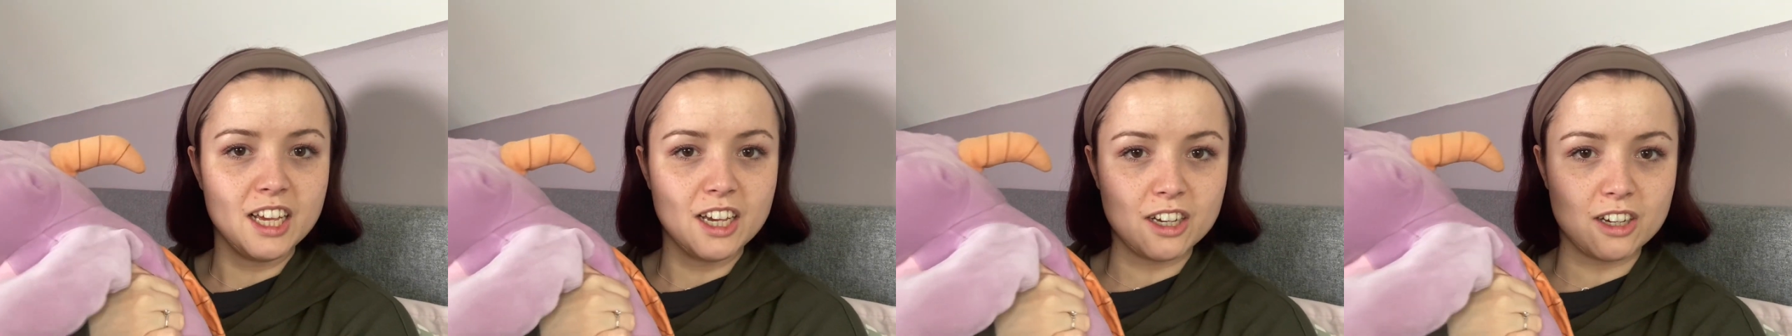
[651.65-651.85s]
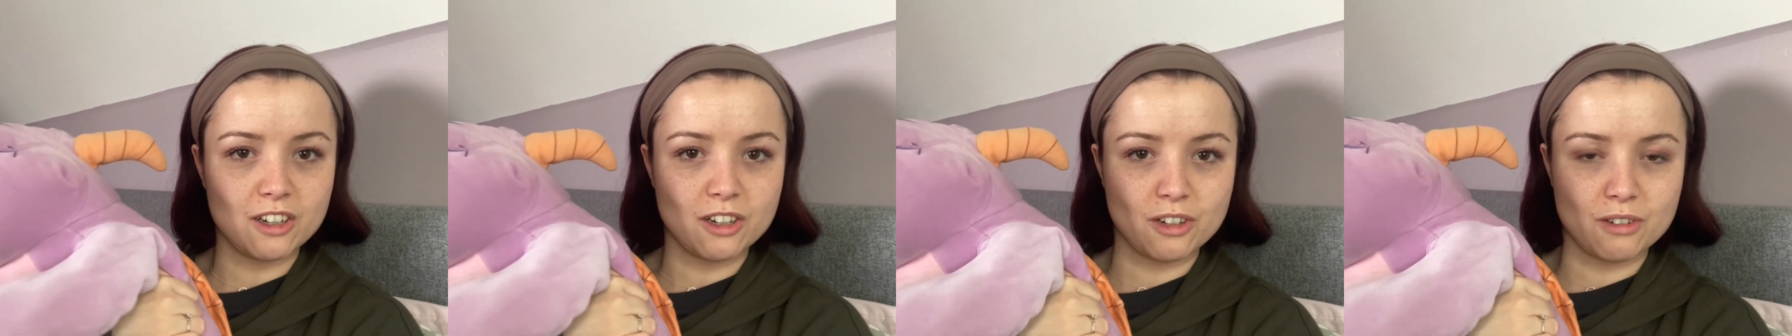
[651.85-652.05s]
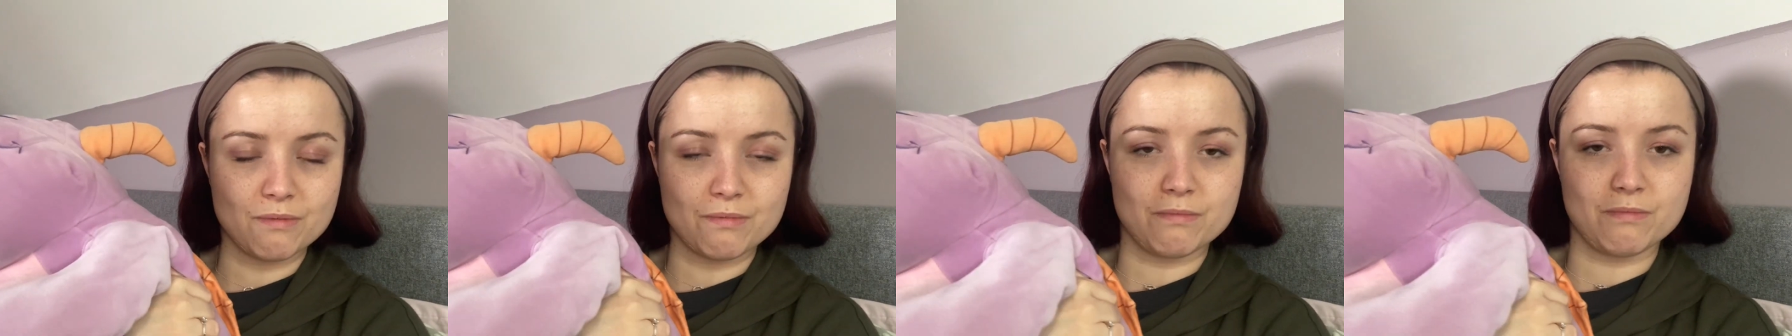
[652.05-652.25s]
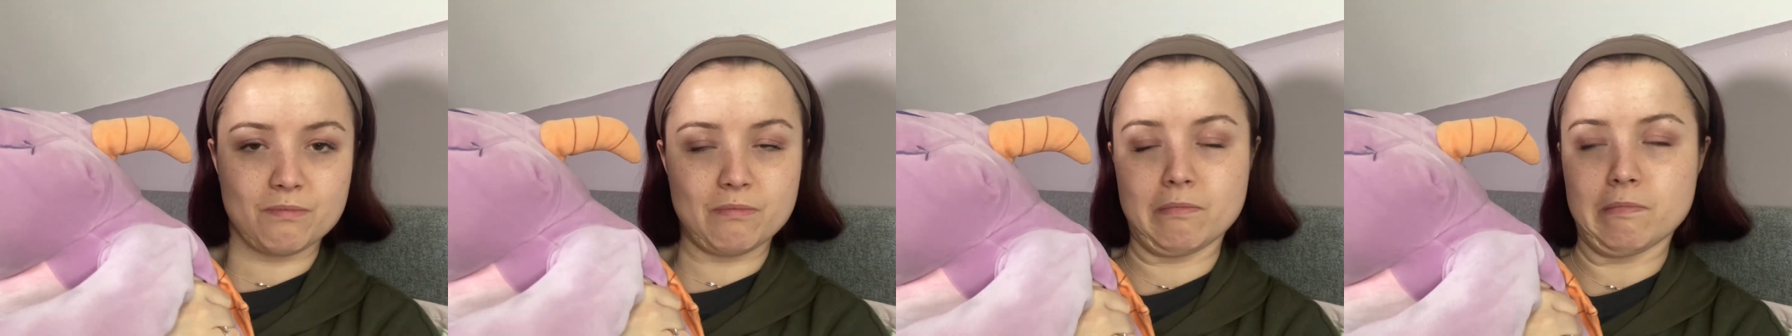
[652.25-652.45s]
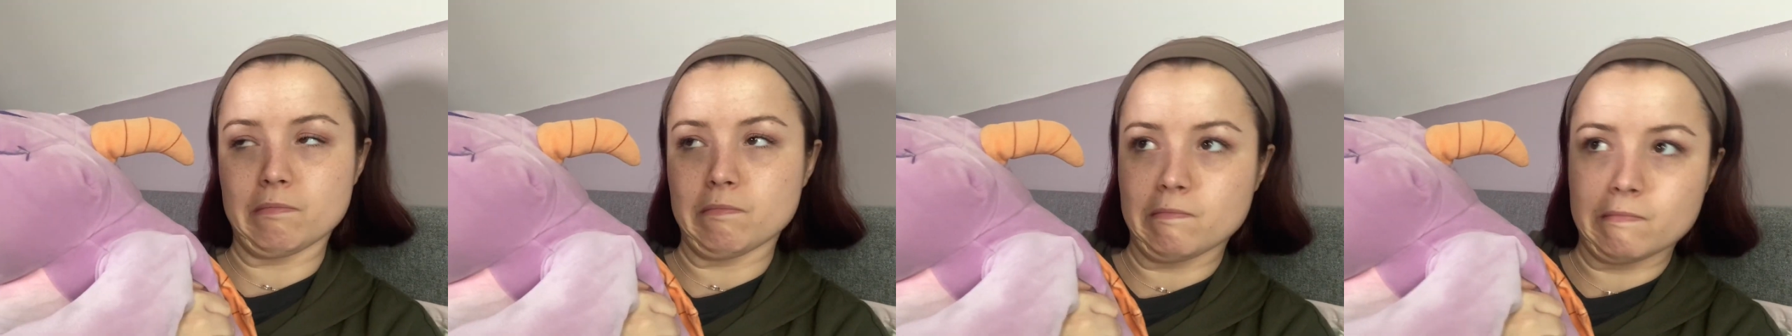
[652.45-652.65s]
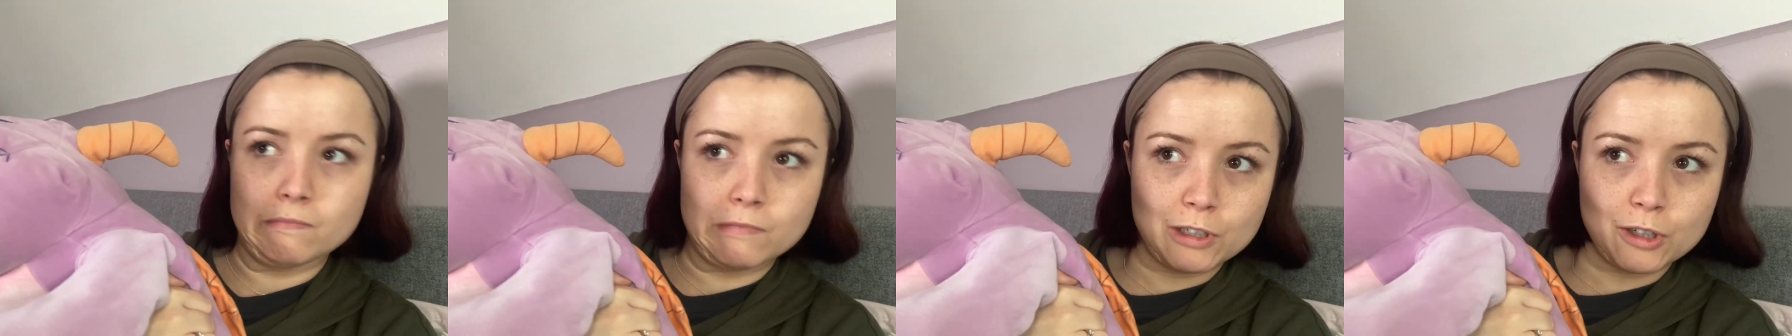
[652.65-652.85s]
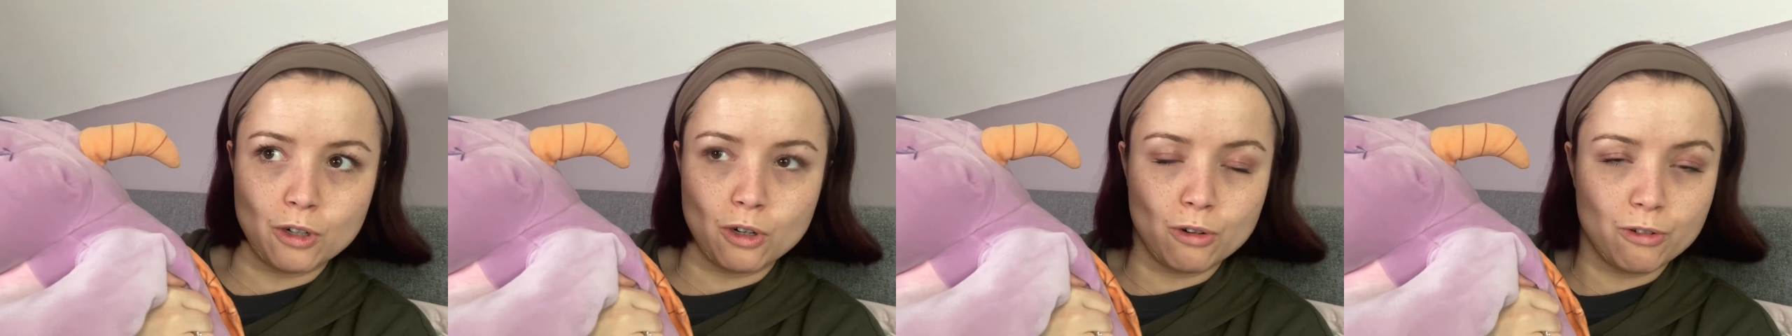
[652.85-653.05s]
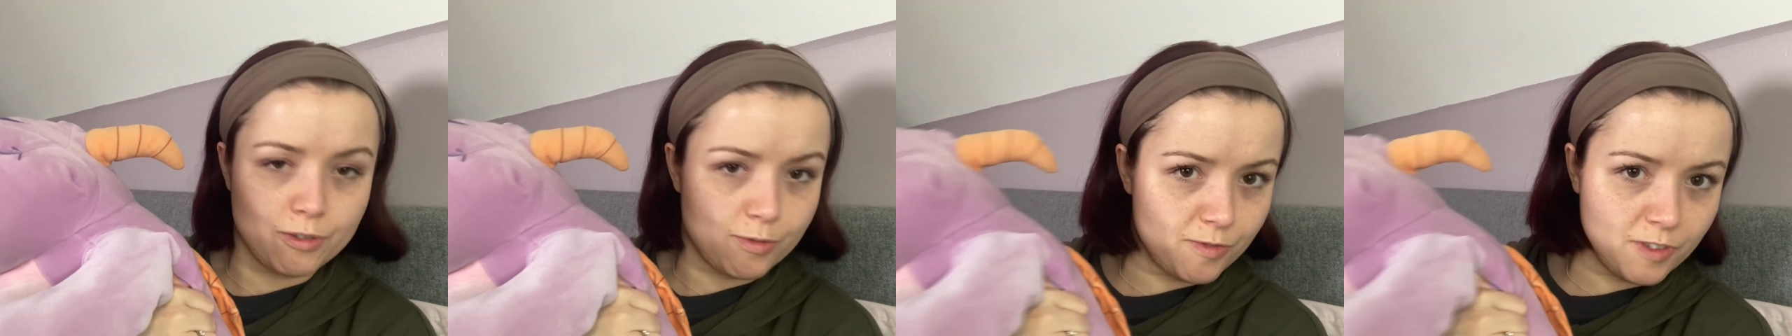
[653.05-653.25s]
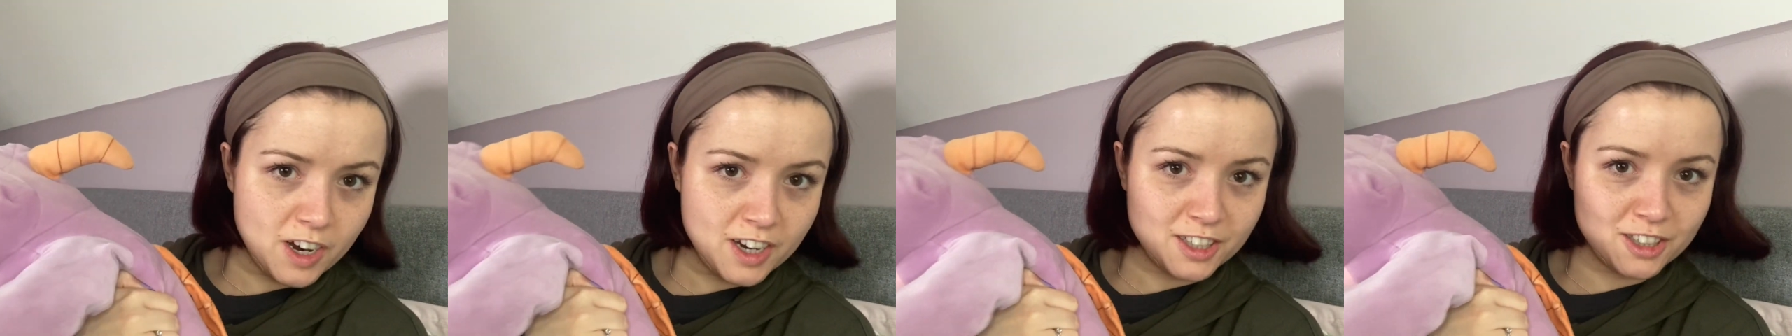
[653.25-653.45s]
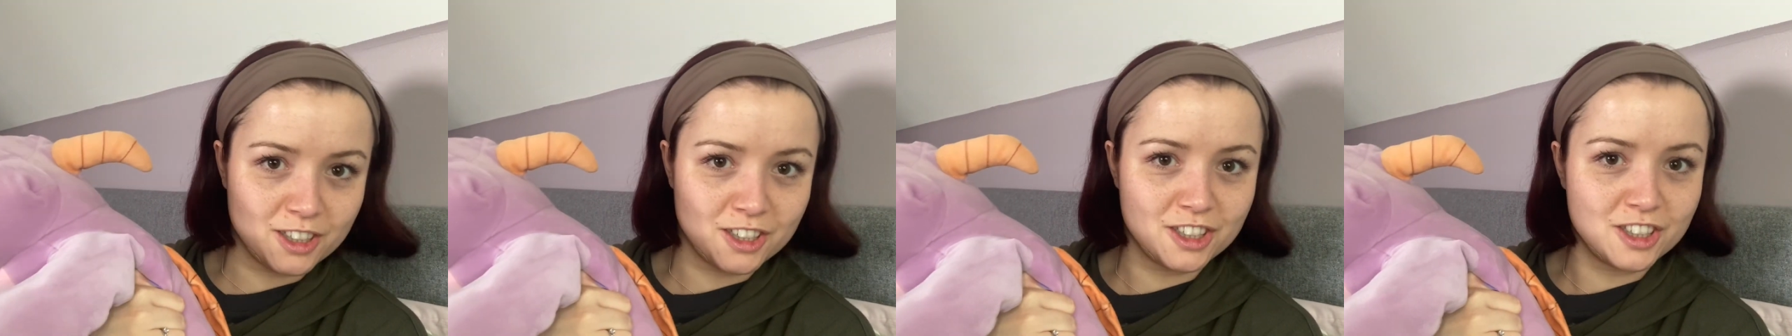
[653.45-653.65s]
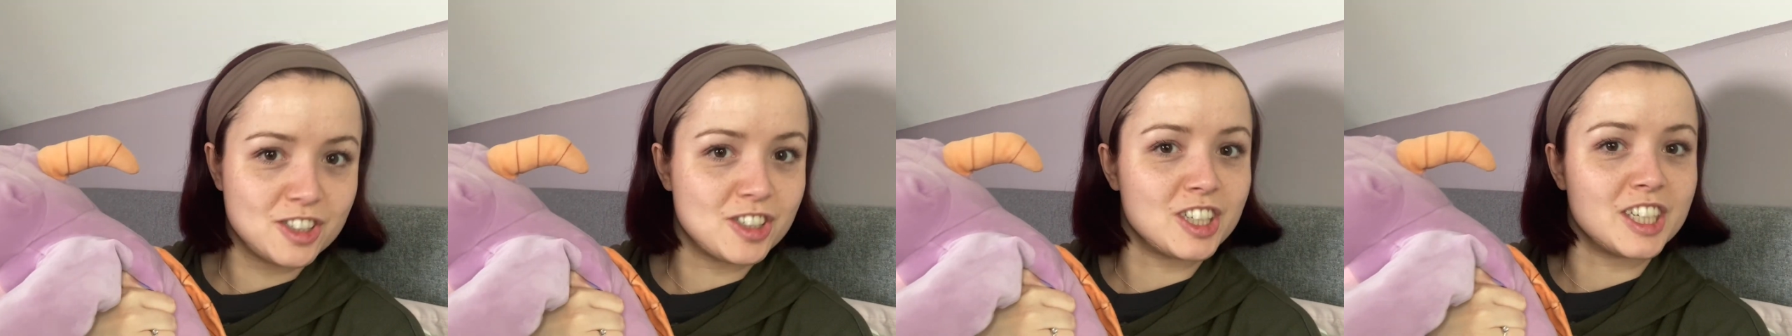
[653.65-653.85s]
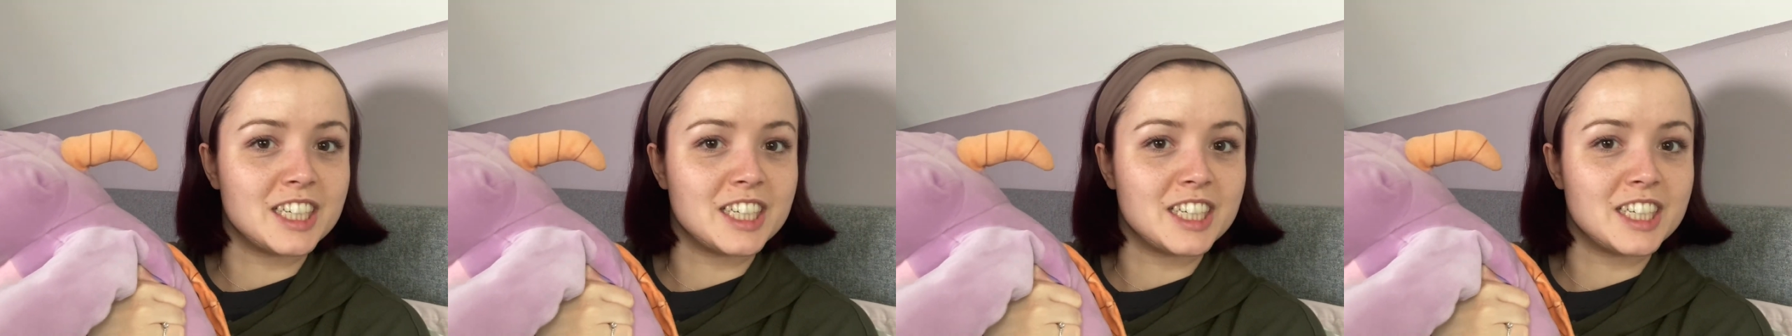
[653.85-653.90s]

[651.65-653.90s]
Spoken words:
a glorified cushion.